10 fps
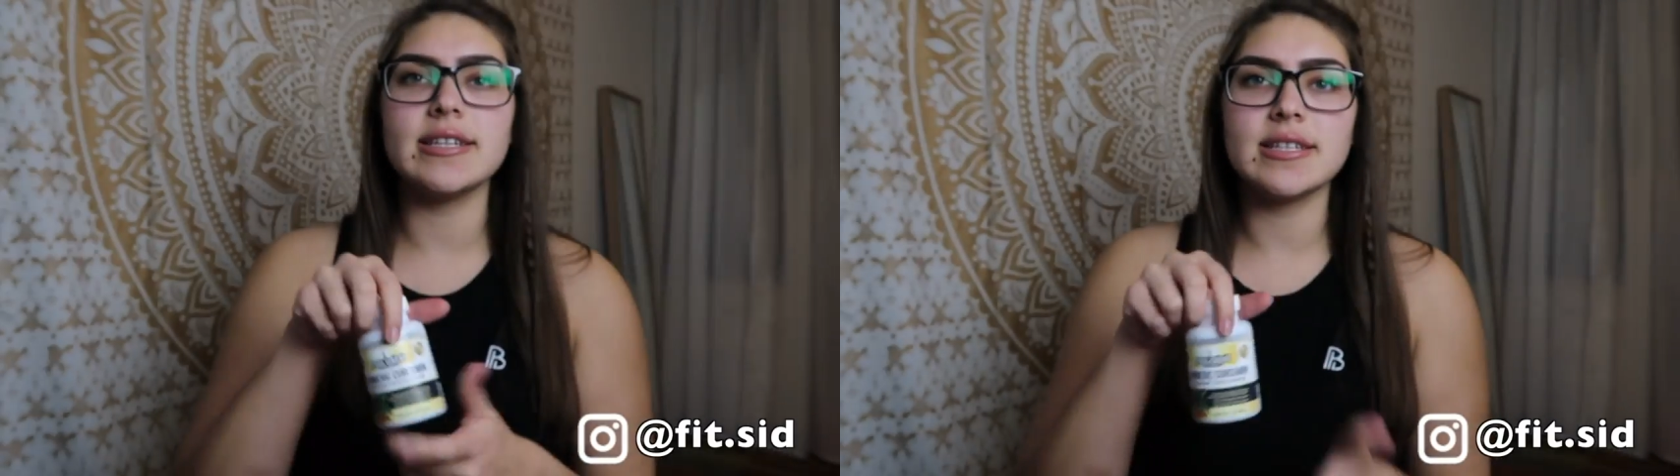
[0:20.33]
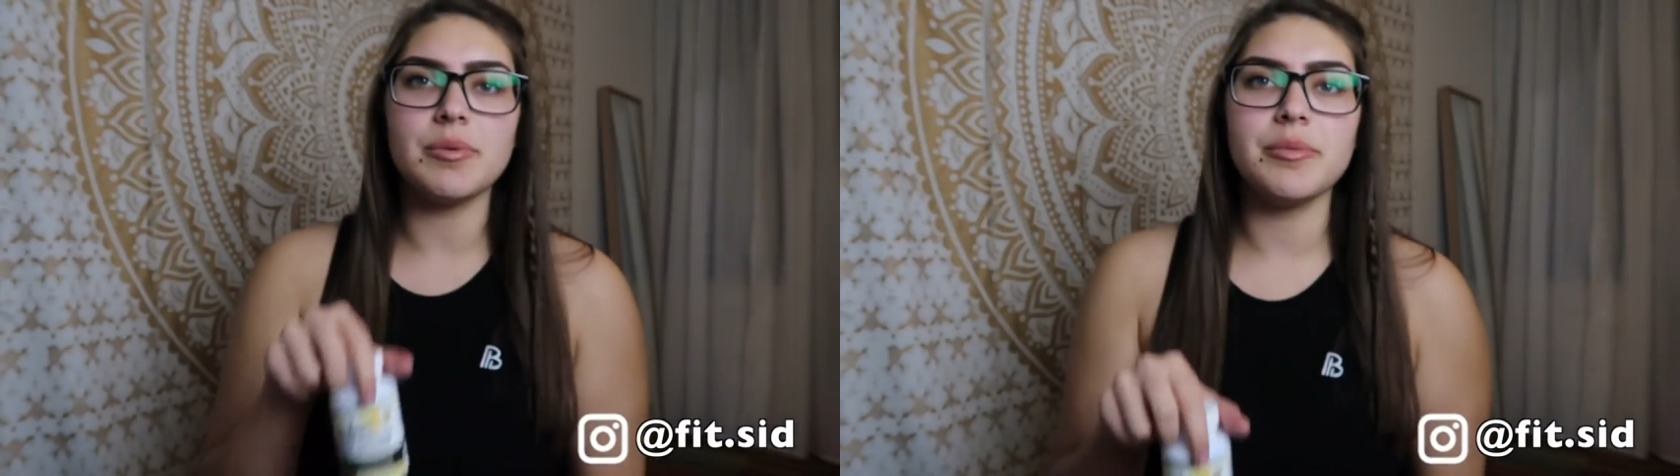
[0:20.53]

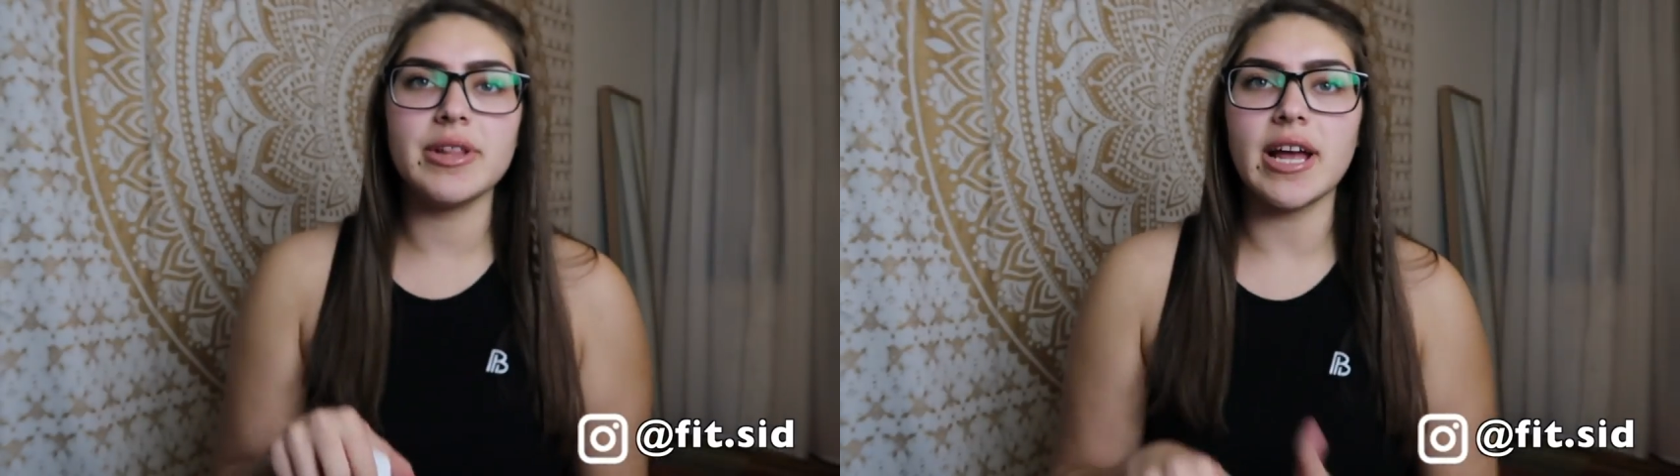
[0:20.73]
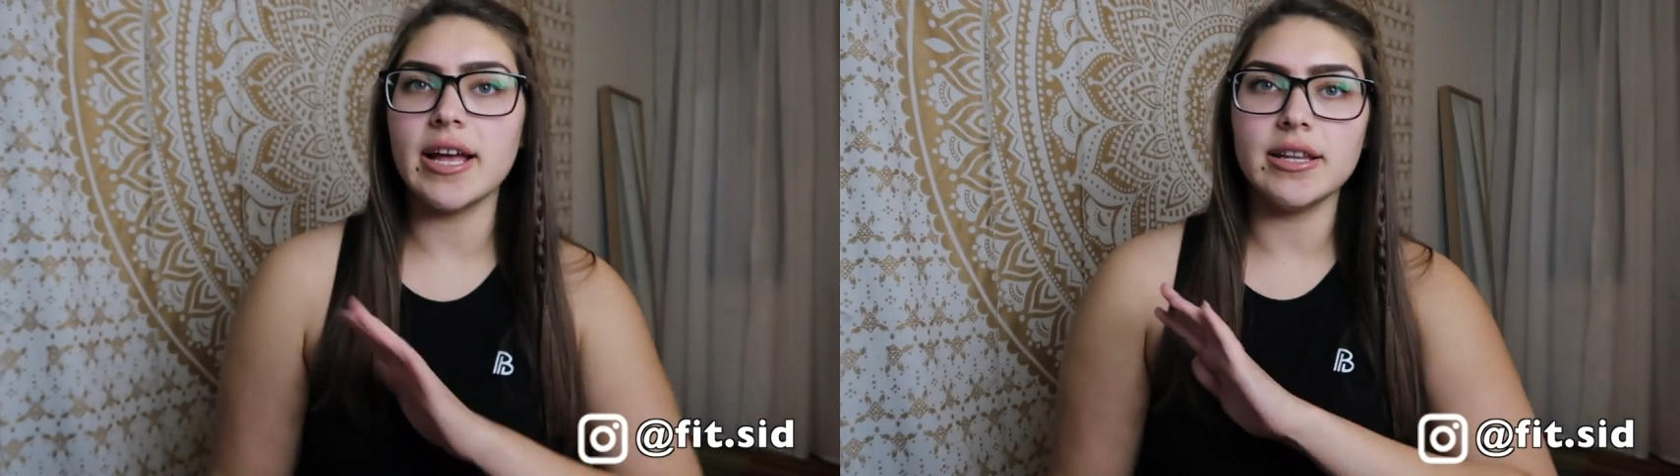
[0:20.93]
a
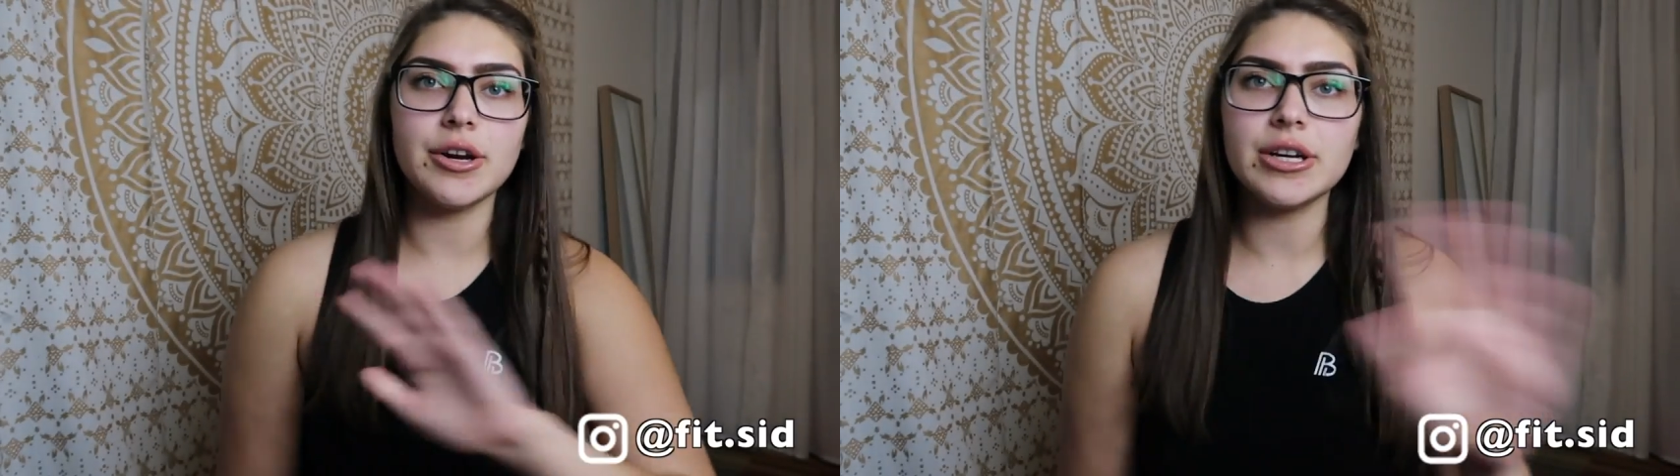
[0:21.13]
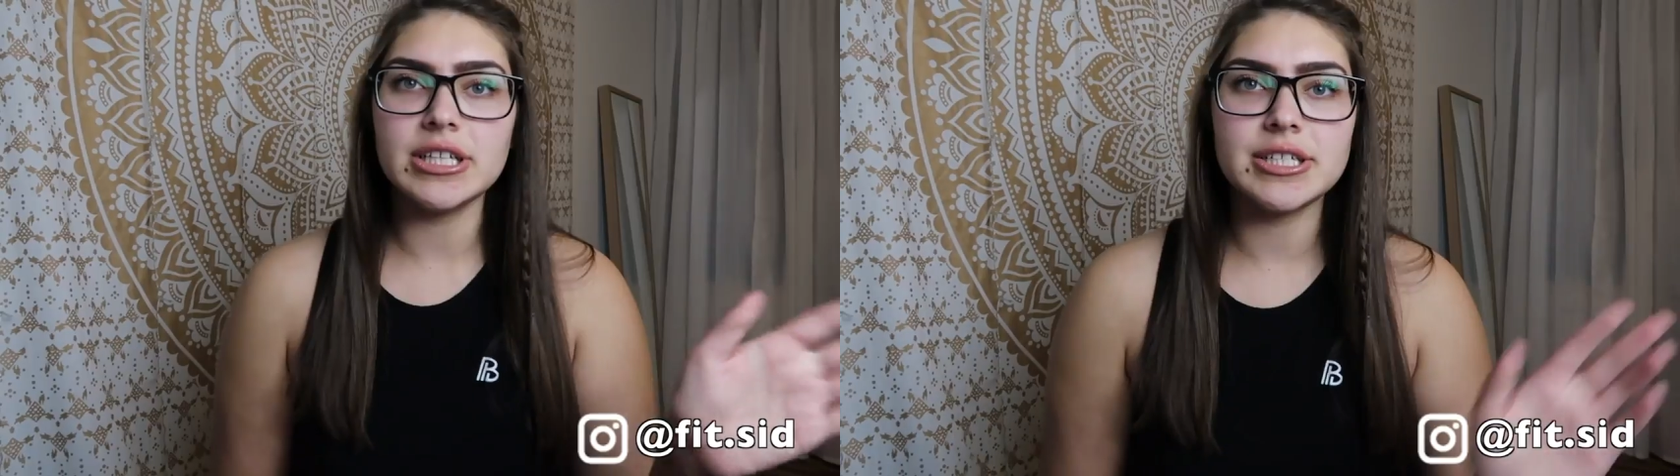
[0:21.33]
supplement that
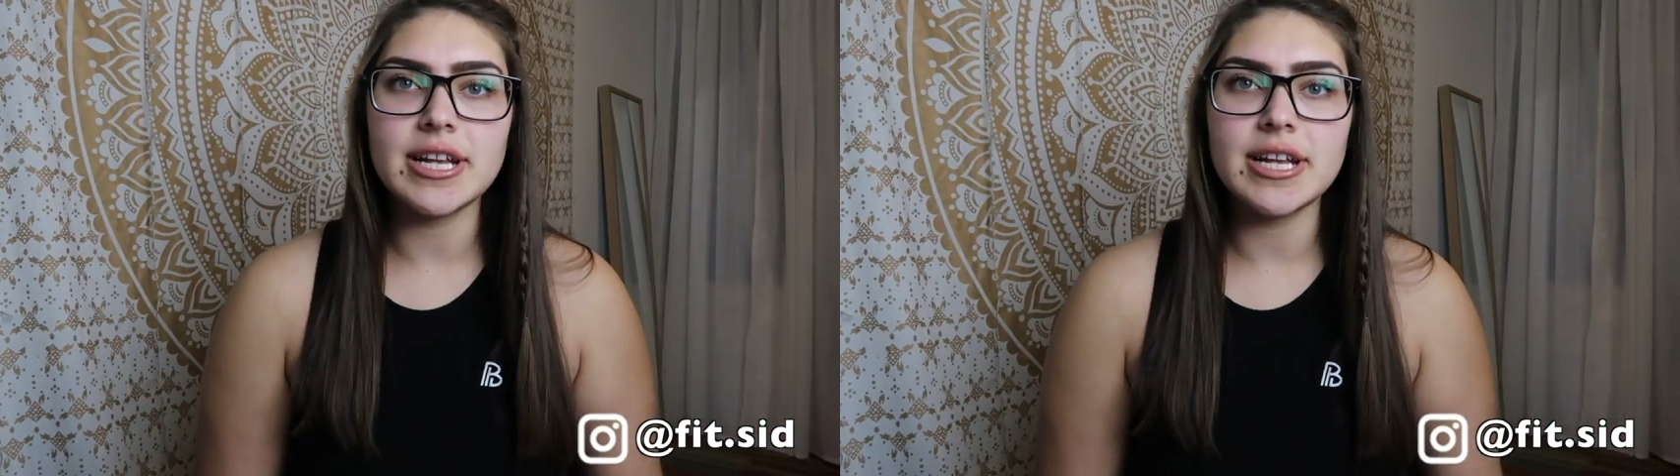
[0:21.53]
literally just